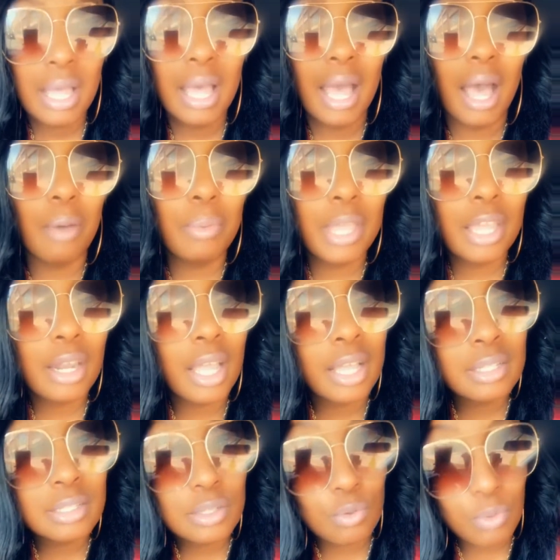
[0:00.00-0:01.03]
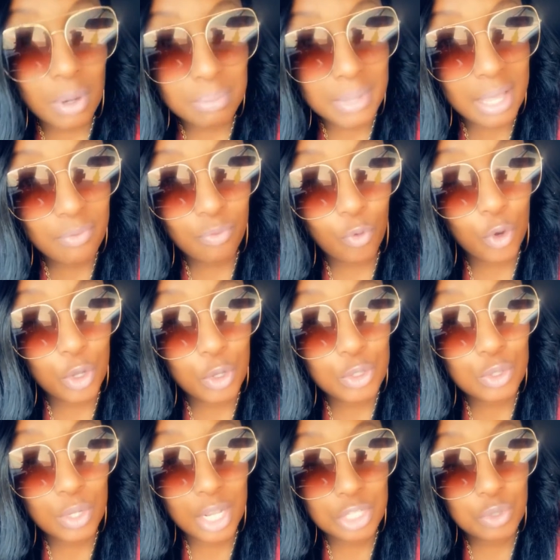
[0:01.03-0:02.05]
I'm here to interrupt that for you
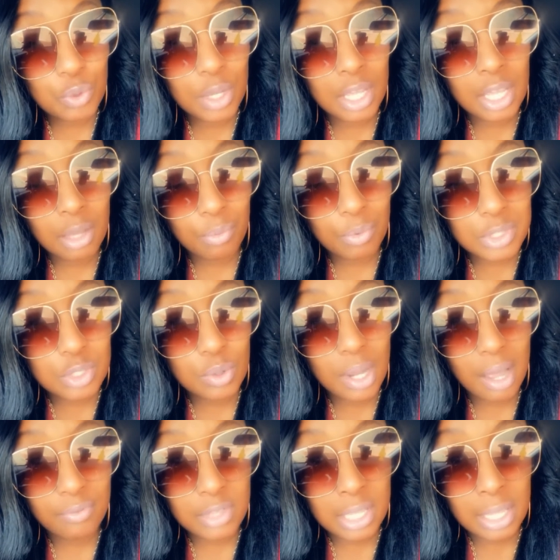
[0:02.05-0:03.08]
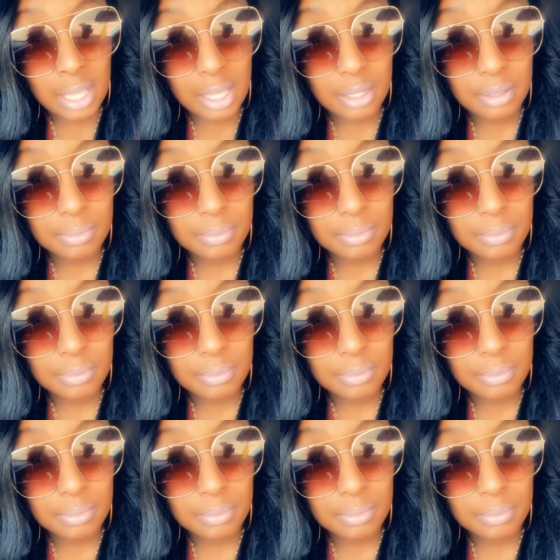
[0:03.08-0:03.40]
so that you can get what you have to get.